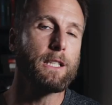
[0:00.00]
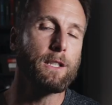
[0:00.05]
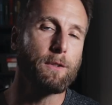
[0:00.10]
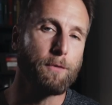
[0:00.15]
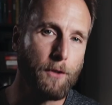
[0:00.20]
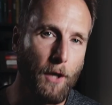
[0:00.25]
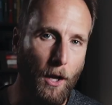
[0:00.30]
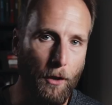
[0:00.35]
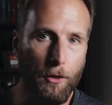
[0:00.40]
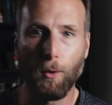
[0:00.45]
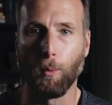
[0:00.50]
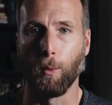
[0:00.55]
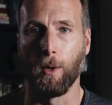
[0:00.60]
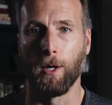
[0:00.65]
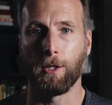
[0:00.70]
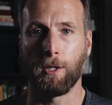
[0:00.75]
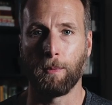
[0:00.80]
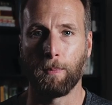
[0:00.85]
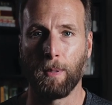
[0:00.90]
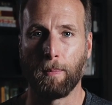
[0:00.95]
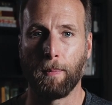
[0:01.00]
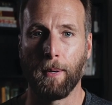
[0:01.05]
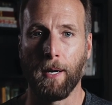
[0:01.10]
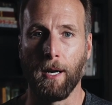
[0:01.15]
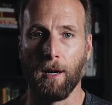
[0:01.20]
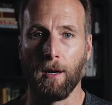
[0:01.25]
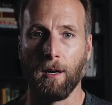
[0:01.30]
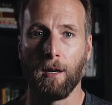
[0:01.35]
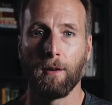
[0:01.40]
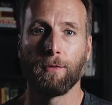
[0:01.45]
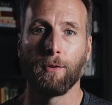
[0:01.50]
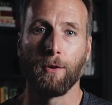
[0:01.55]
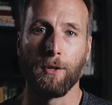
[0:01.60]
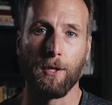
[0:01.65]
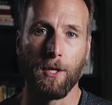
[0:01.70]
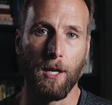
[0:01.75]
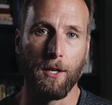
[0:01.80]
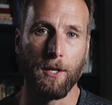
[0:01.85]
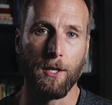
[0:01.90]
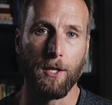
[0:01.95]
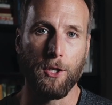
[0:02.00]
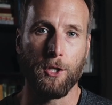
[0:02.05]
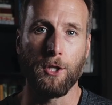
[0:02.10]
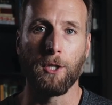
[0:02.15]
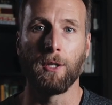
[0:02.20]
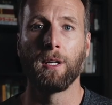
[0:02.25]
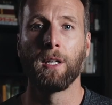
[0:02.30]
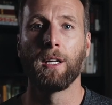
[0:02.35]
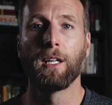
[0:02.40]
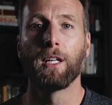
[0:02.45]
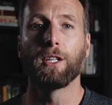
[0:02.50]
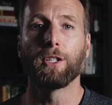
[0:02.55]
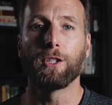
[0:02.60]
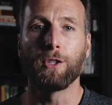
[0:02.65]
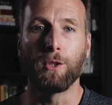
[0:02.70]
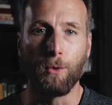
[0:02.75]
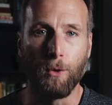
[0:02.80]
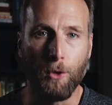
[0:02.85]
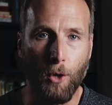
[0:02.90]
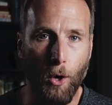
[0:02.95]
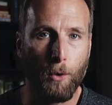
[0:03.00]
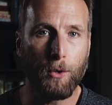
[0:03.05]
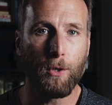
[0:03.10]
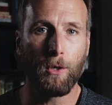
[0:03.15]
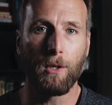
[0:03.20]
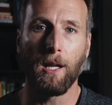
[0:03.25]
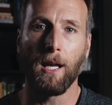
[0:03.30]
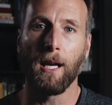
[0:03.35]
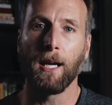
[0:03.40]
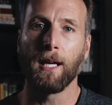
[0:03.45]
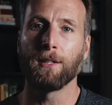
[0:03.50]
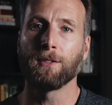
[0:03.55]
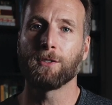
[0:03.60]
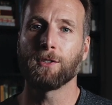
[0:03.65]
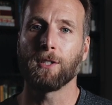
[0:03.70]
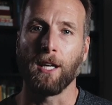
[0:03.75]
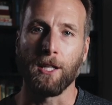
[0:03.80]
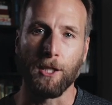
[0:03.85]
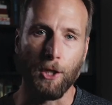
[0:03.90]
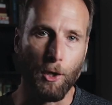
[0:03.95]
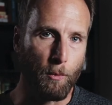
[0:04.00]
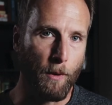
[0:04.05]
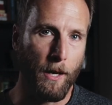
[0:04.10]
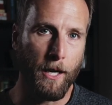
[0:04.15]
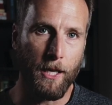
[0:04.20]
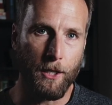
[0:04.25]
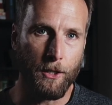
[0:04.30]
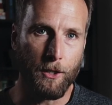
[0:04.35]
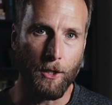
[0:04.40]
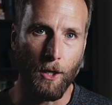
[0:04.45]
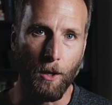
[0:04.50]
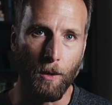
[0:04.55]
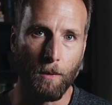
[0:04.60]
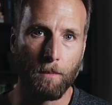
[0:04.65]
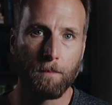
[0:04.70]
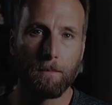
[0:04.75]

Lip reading: You've done the work to prepare for the audition. You know your lines and you're ready to go.